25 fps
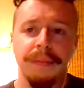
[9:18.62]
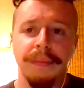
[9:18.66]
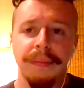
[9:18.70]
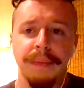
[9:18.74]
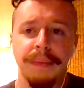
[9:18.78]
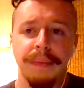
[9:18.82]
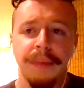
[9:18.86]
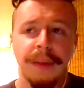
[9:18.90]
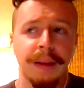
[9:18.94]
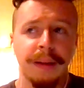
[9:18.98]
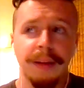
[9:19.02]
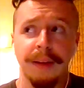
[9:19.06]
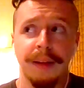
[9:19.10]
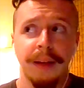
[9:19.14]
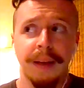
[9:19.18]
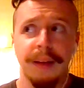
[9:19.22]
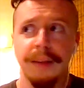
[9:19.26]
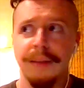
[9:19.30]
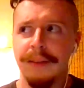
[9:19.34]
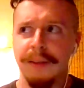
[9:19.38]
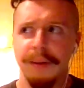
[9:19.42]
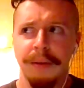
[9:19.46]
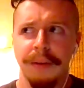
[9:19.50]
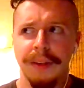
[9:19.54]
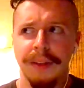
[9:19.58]

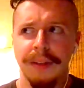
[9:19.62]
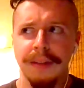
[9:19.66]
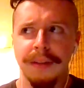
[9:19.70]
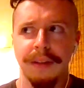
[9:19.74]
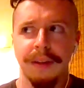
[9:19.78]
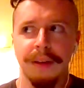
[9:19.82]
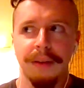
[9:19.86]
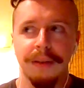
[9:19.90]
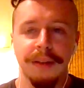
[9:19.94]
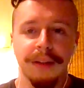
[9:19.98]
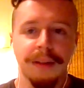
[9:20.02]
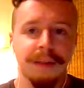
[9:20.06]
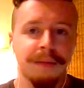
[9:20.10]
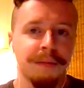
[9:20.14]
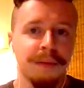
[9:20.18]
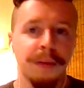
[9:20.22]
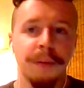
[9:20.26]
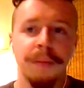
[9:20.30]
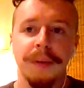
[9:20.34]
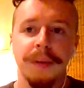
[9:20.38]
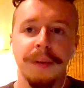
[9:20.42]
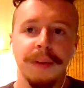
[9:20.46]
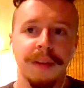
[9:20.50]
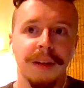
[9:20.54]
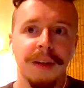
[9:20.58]
It's so easy, just
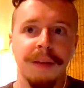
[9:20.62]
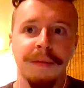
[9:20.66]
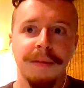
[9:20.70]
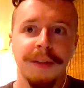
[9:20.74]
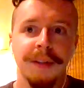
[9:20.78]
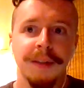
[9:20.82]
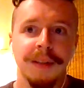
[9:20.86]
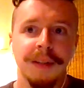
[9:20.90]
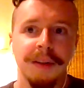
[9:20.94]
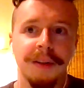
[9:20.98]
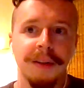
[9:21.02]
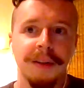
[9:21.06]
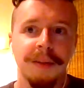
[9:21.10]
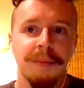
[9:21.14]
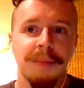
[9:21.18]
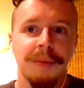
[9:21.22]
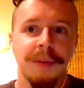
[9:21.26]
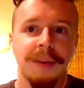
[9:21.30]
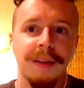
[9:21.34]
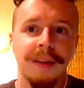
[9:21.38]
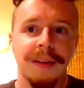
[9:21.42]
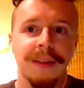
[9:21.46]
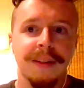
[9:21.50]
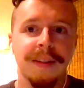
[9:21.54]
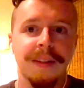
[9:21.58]
film yourself and share your
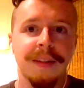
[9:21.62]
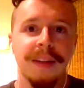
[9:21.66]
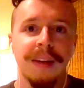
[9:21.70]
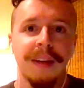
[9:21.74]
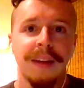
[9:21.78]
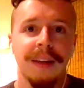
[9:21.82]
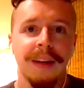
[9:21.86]
experience.